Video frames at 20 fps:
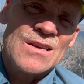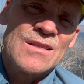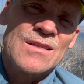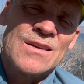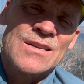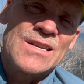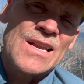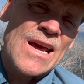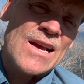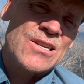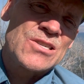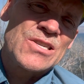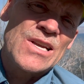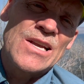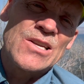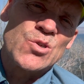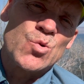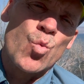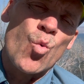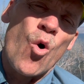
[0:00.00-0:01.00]
the text
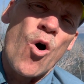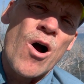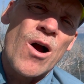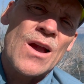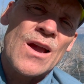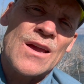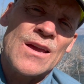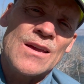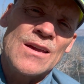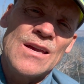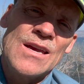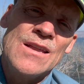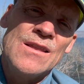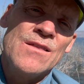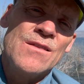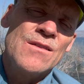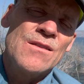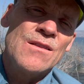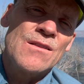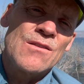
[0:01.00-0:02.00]
says, walk
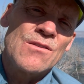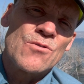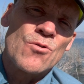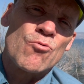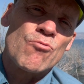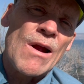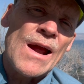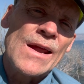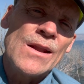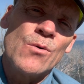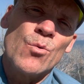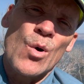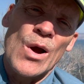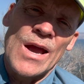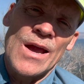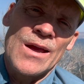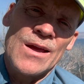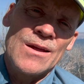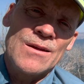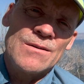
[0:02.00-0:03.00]
in the right
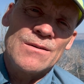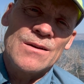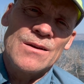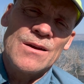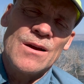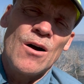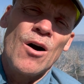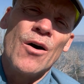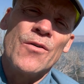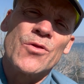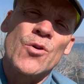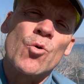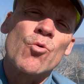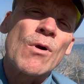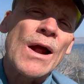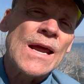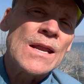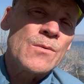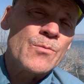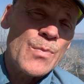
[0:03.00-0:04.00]
way, on the
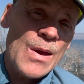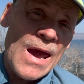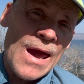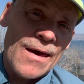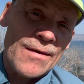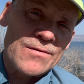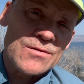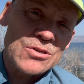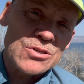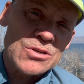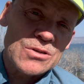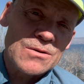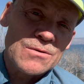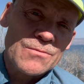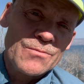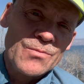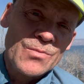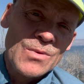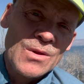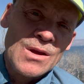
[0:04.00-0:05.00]
right paths.
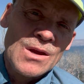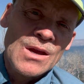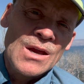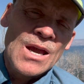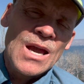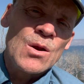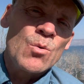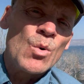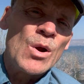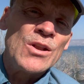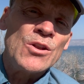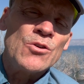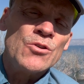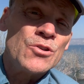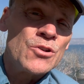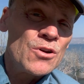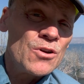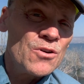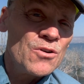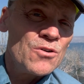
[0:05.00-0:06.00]
And when you
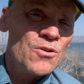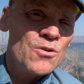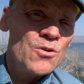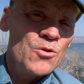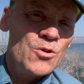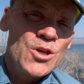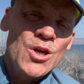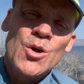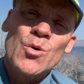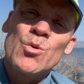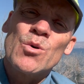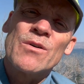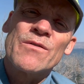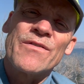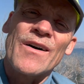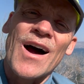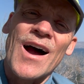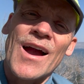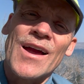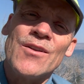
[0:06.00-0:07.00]
do, you will
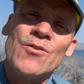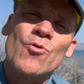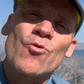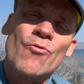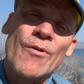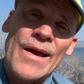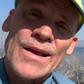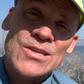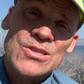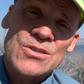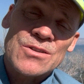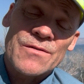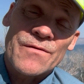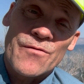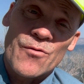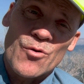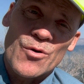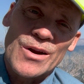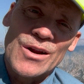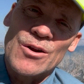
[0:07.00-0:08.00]
find rest
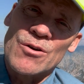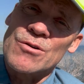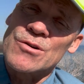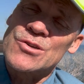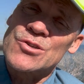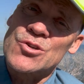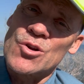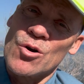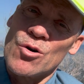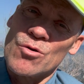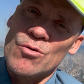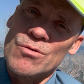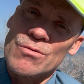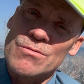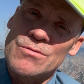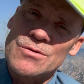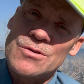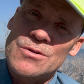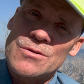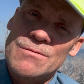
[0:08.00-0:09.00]
for your
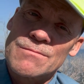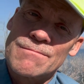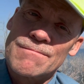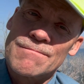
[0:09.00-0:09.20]
souls.